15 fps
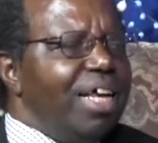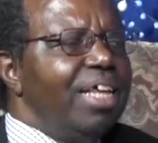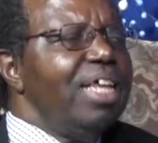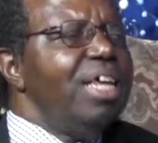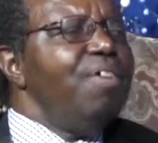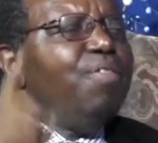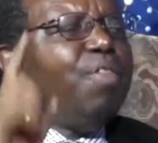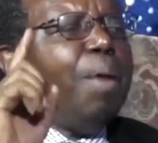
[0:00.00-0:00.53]

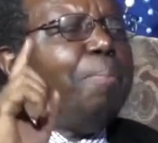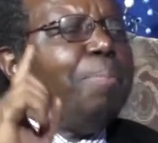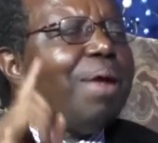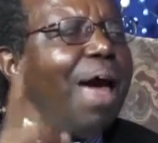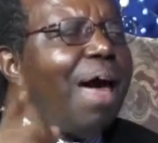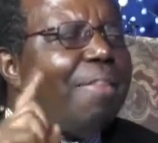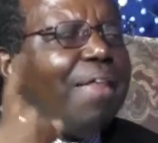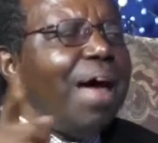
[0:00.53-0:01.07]
if the
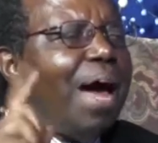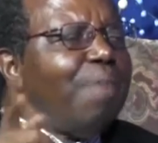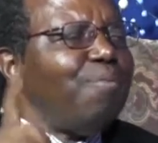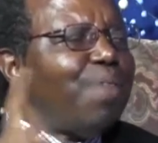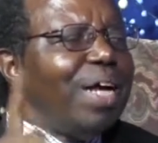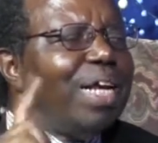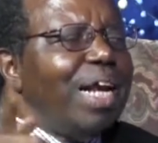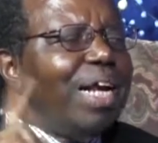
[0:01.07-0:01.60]
brother
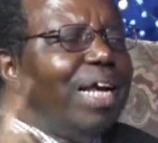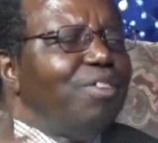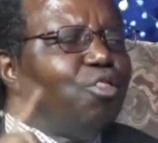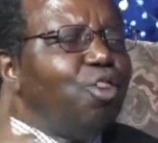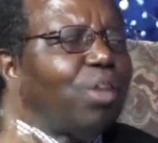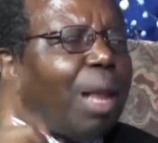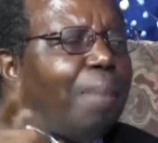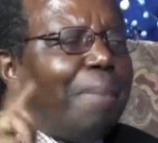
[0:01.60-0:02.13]
finally is not a